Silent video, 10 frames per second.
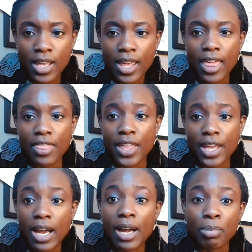and then
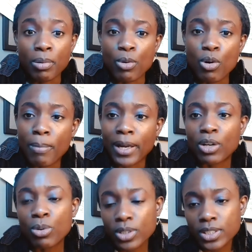I promote my
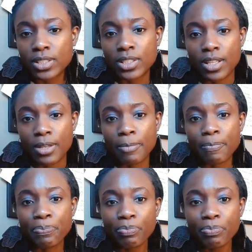courses to them.